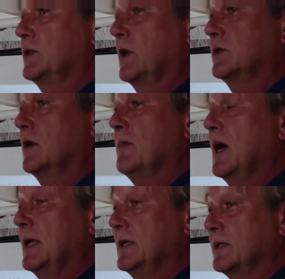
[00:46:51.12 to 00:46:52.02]
assault on
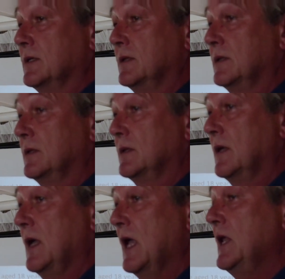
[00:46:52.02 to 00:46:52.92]
minors,
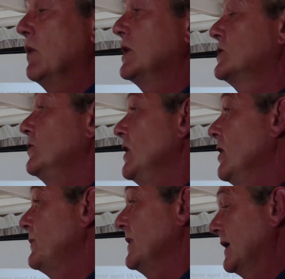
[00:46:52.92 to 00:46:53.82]
and he wanted to
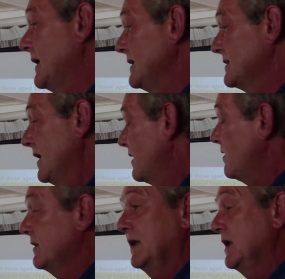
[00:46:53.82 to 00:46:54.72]
reopen the case, and I
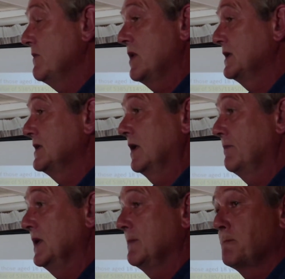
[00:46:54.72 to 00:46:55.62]
can't get anybody to
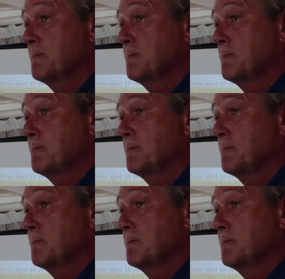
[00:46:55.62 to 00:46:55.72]
help me.